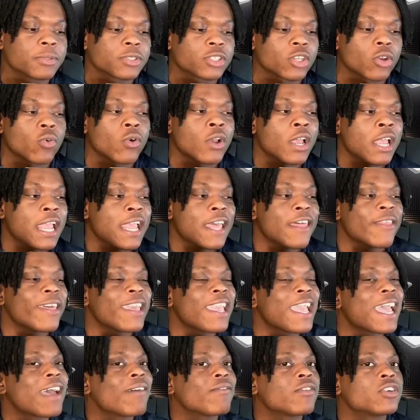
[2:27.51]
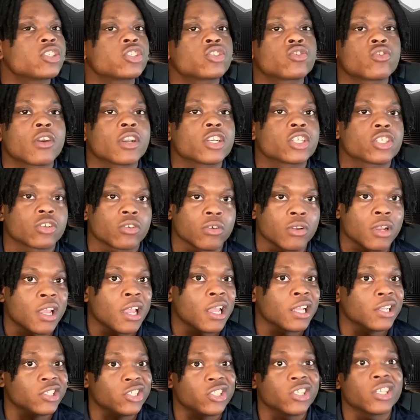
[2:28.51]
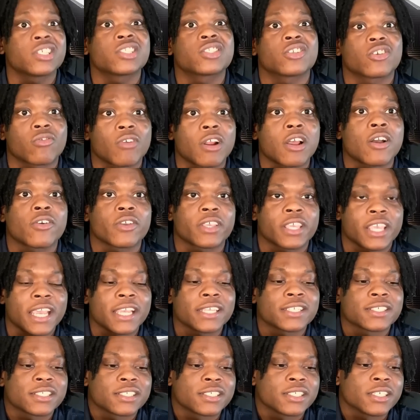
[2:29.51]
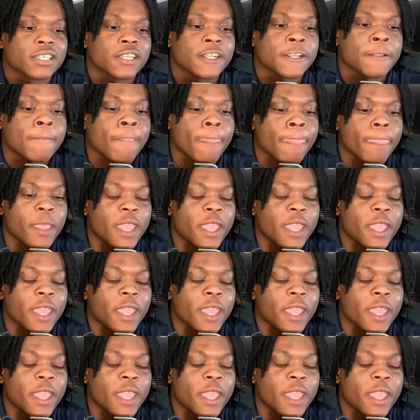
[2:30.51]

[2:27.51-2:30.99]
So they have a structure just around Kansas City.